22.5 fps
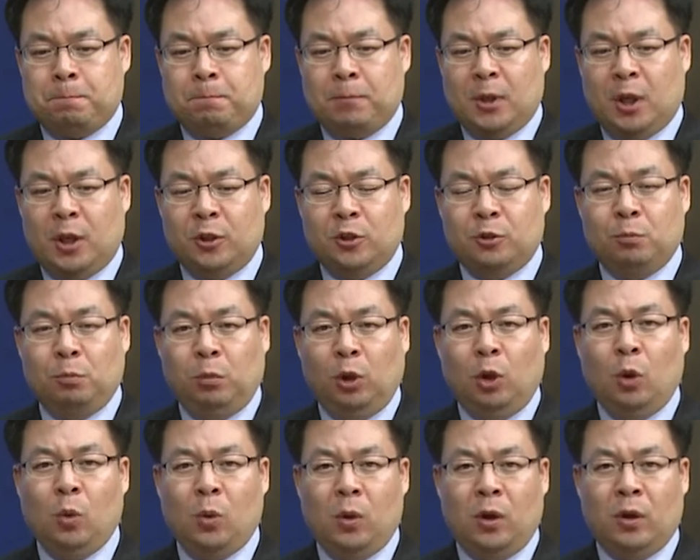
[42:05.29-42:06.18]

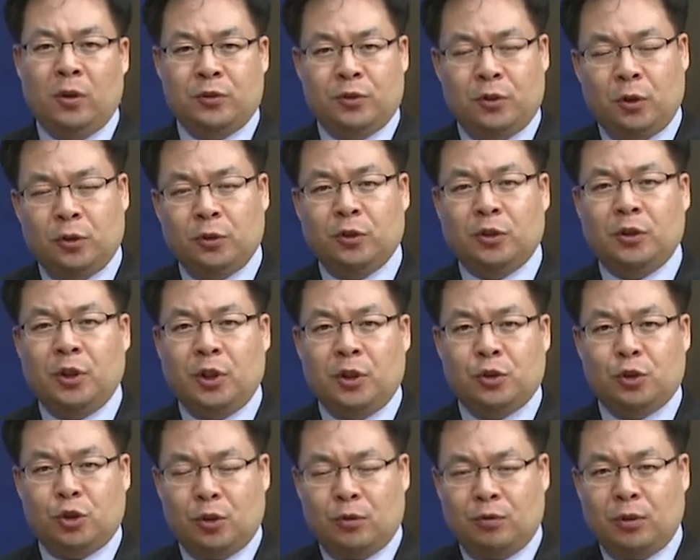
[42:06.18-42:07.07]
explore a certain
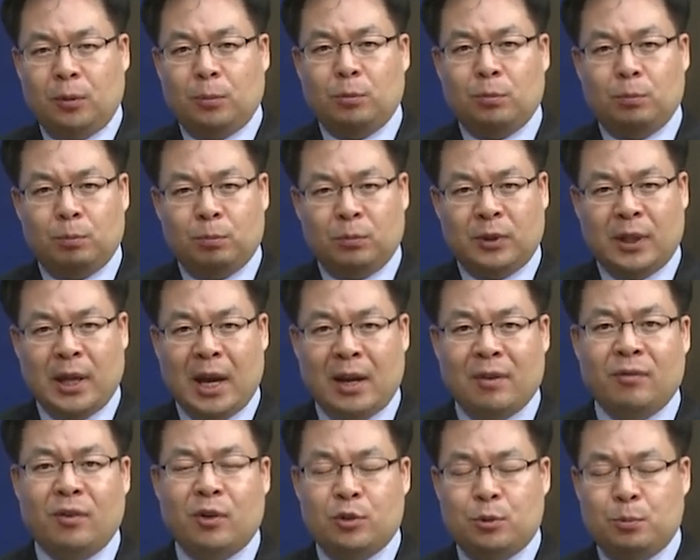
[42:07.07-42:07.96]
issue from
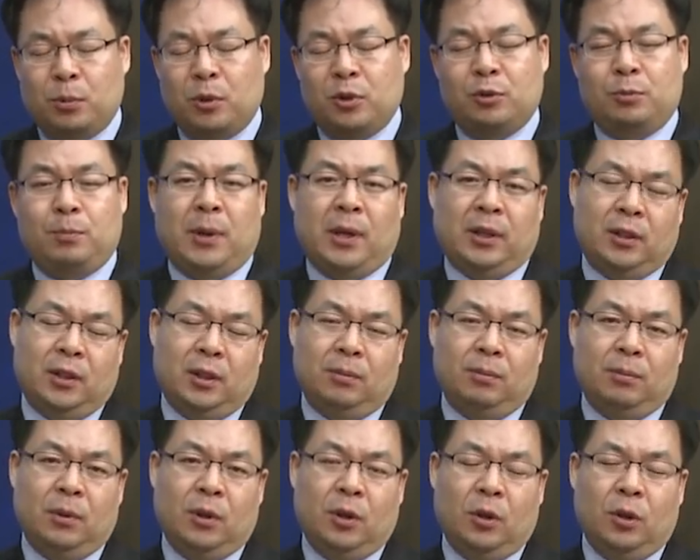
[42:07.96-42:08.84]
diverse perspective.
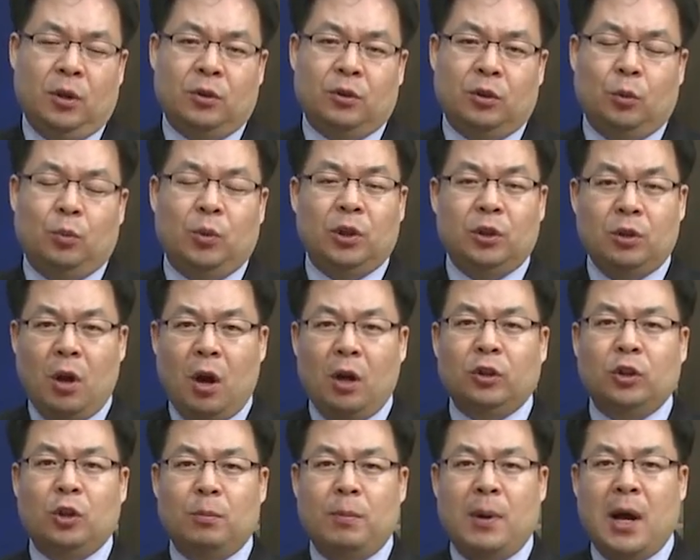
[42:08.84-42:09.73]
So we
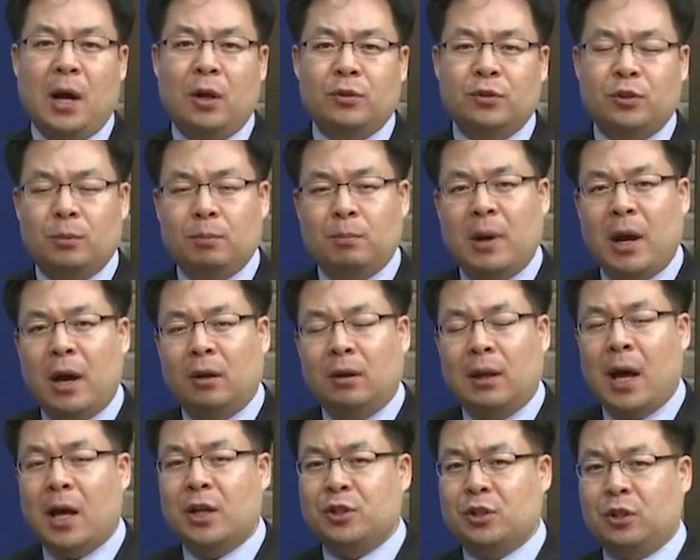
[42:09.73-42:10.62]
talked about some
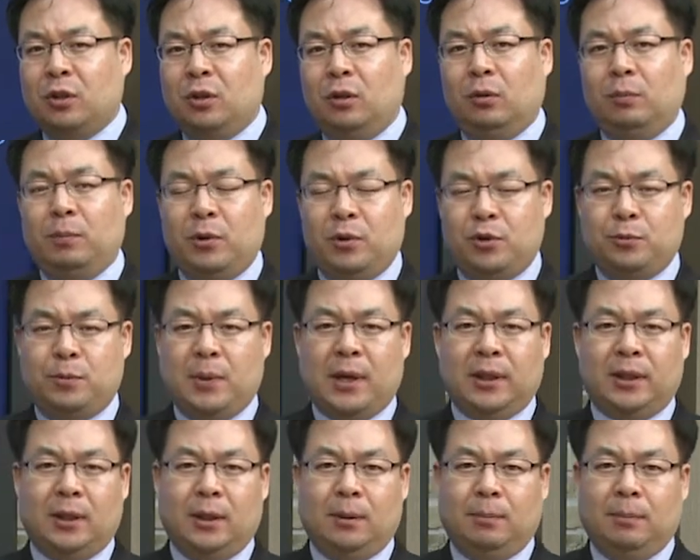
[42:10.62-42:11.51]
biological
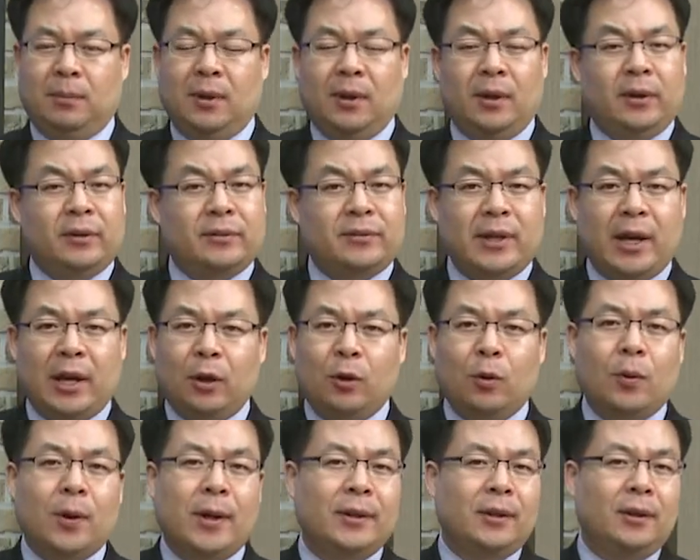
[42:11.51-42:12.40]
perspective,
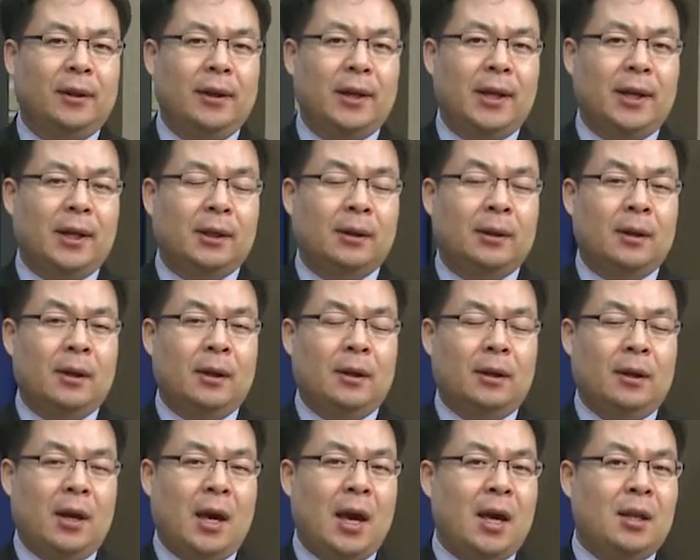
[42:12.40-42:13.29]
psychoanalytic,
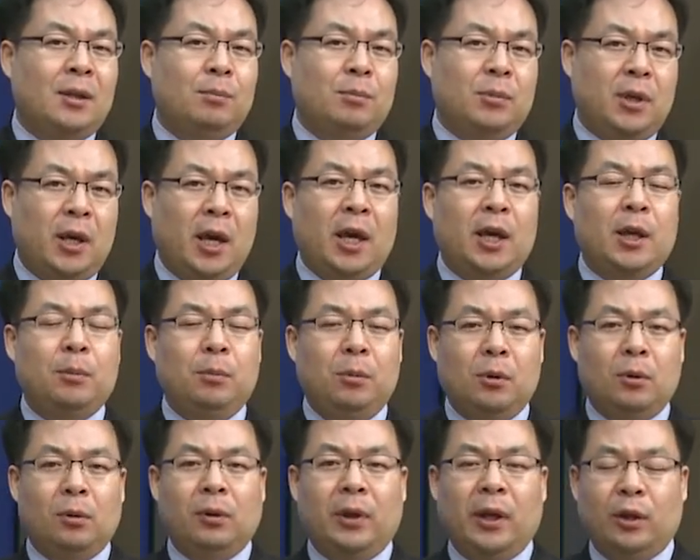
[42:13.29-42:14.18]
and
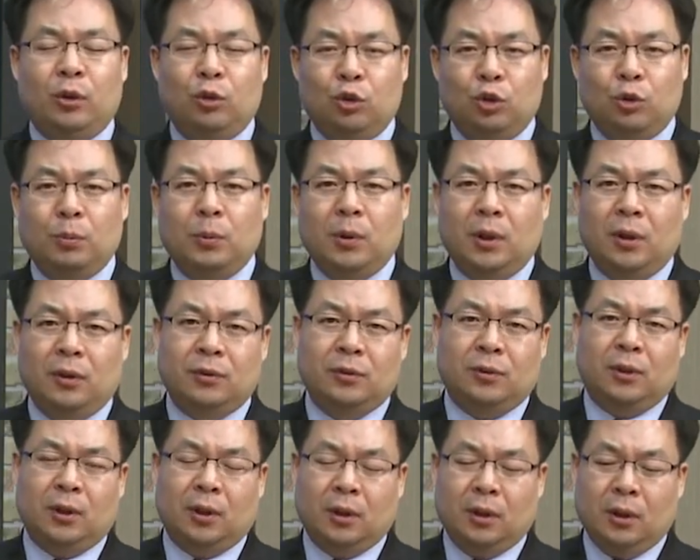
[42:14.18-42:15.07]
behavioral and
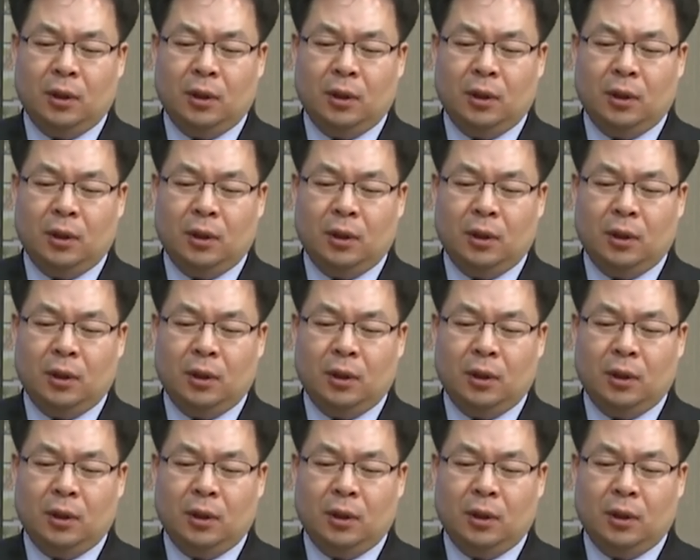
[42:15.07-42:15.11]
humanistic.